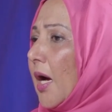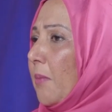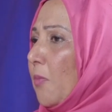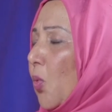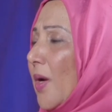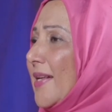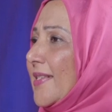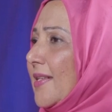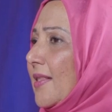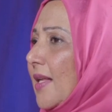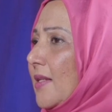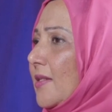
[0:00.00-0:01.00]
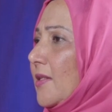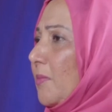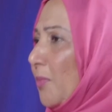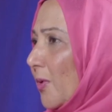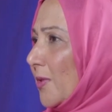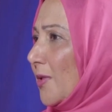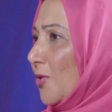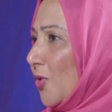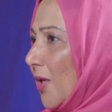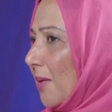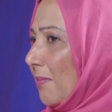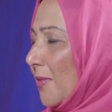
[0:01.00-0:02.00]
What is it that is important
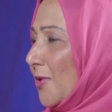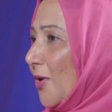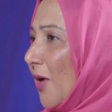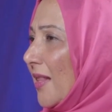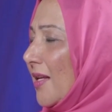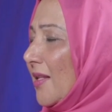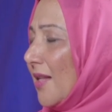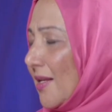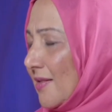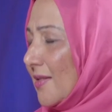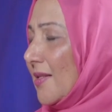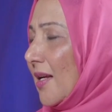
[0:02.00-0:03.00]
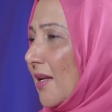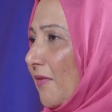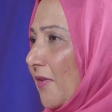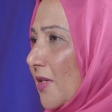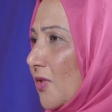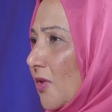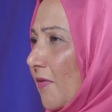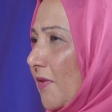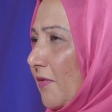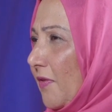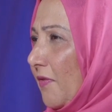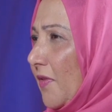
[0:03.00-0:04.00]
to them? So I think that's the significance of
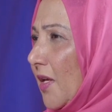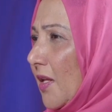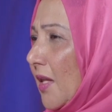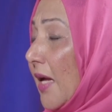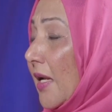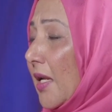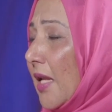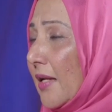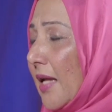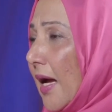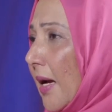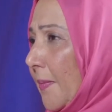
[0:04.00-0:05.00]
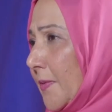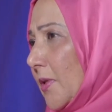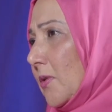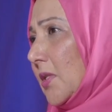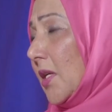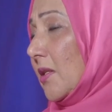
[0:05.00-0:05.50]
the 50th and that absolute